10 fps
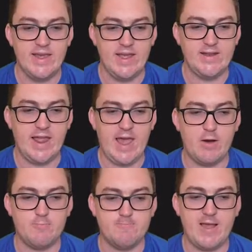in
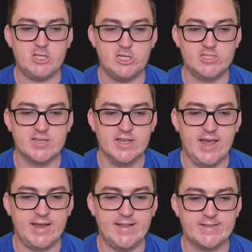our matches
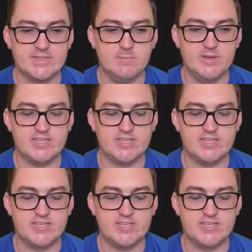against them.